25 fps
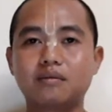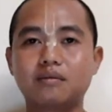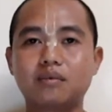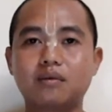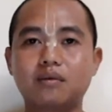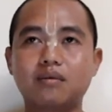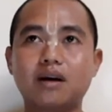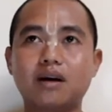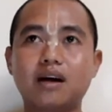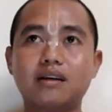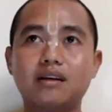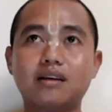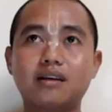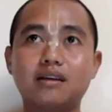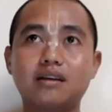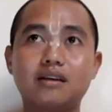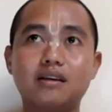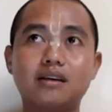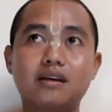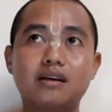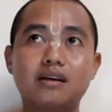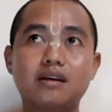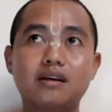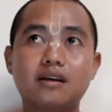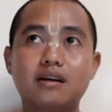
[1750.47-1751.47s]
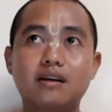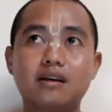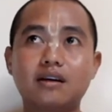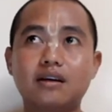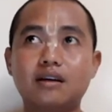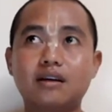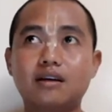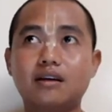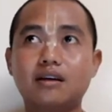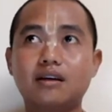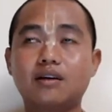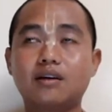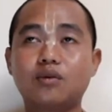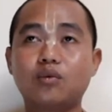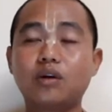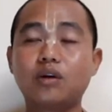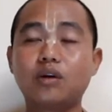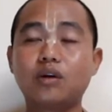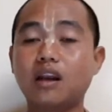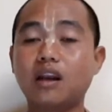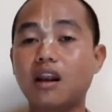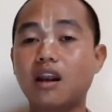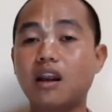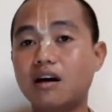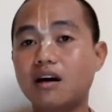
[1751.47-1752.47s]
provided
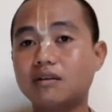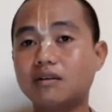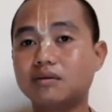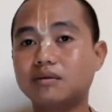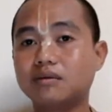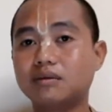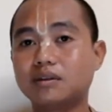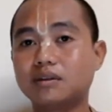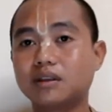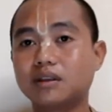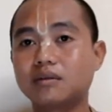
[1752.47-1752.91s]
with love.